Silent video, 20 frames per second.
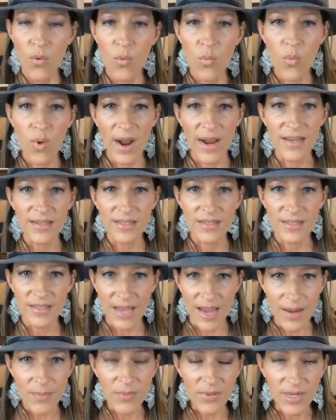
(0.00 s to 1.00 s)
Why is this
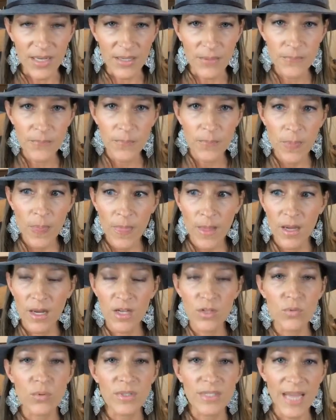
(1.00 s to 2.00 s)
happening?
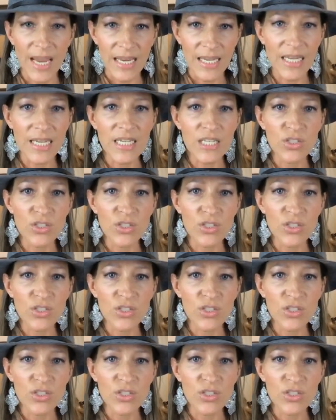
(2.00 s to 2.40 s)
Because we're taking